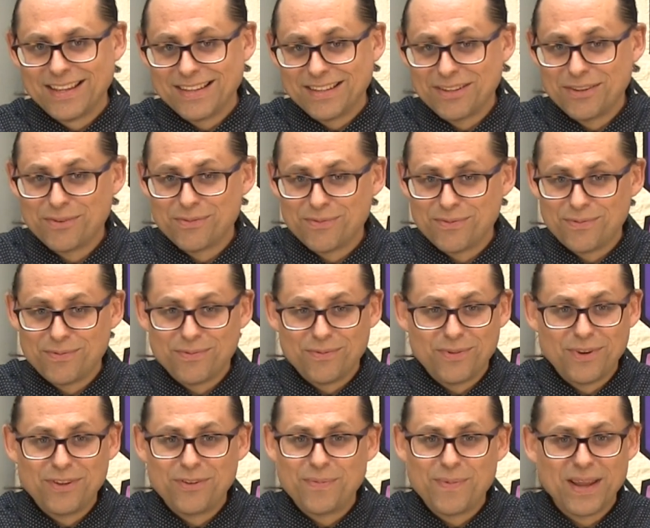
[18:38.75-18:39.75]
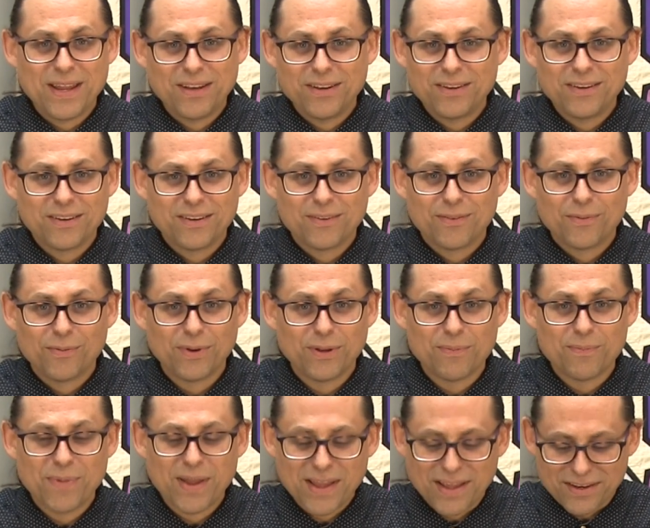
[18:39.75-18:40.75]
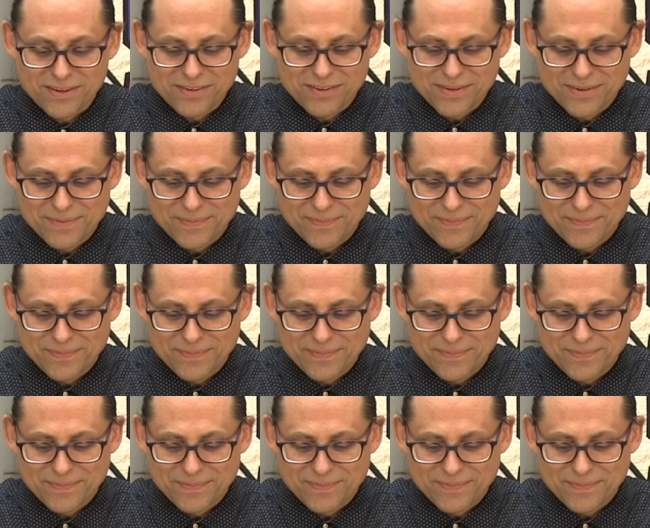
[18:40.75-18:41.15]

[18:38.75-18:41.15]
a rich man wouldn't budge.